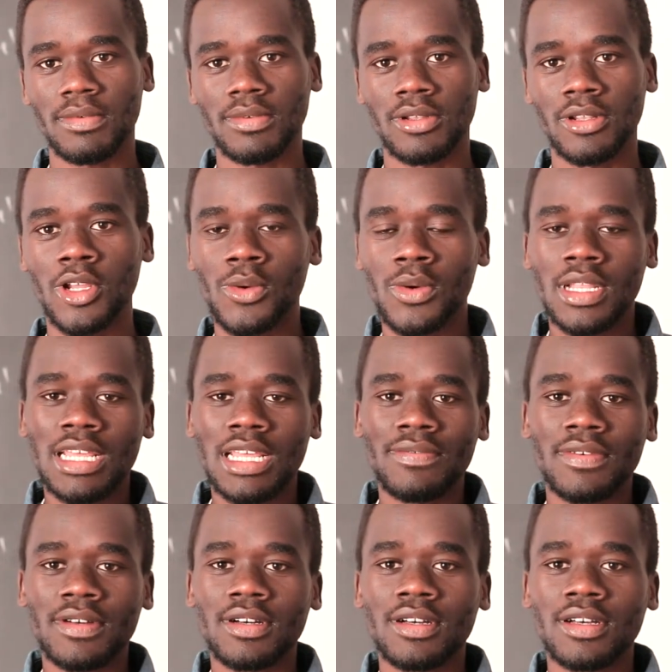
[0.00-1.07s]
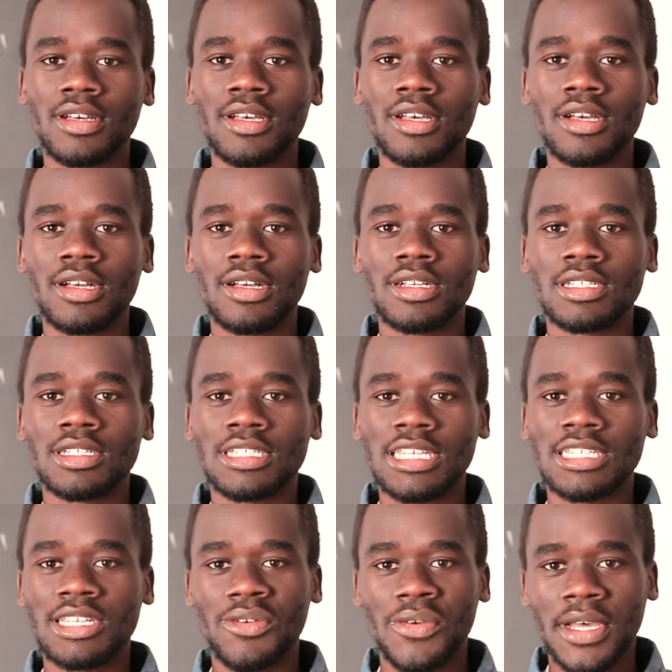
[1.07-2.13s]
No one ever
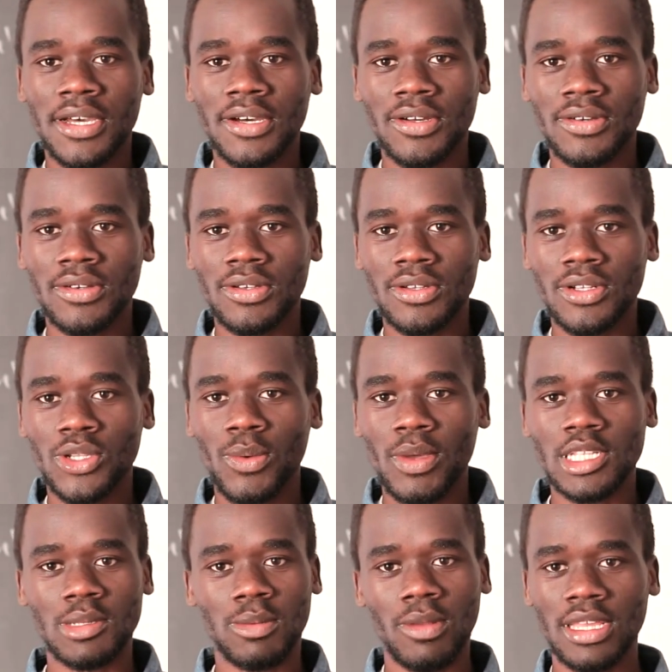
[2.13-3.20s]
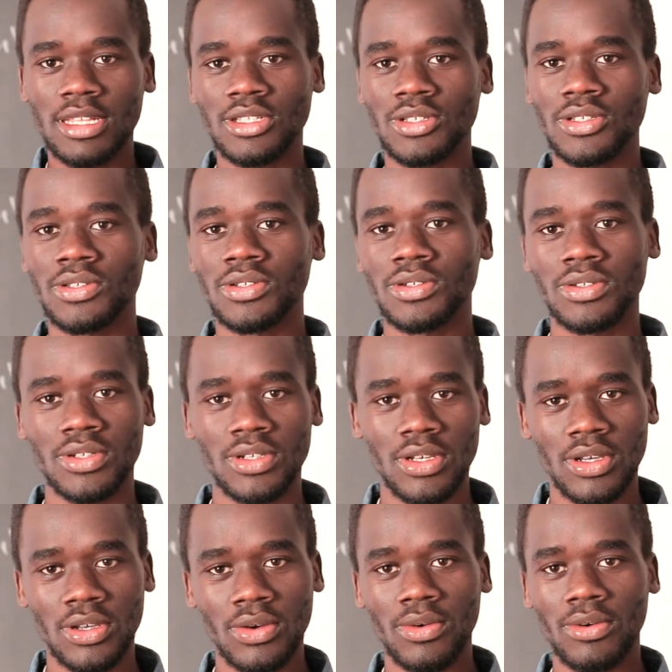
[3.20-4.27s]
sticks around to explain to you
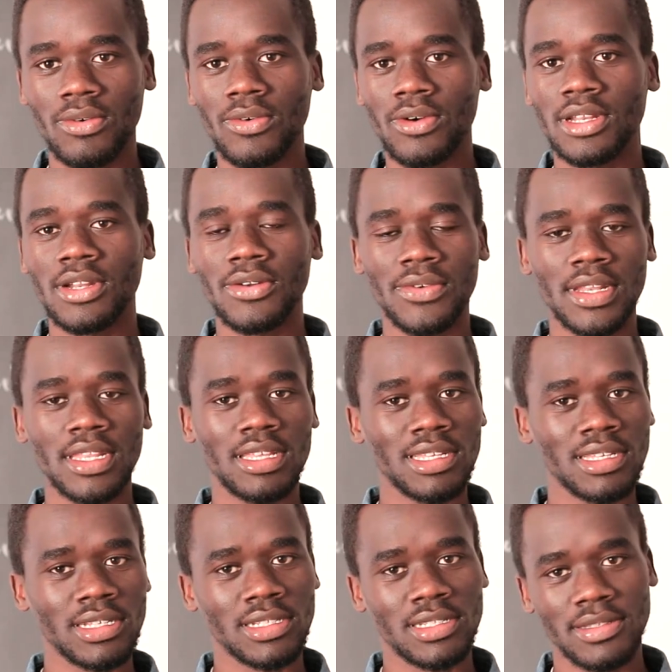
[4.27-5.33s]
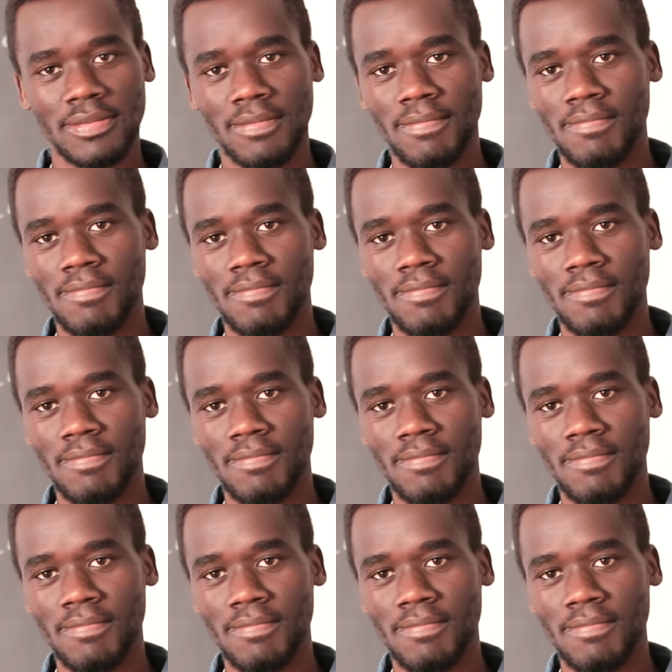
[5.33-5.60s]
what it really is.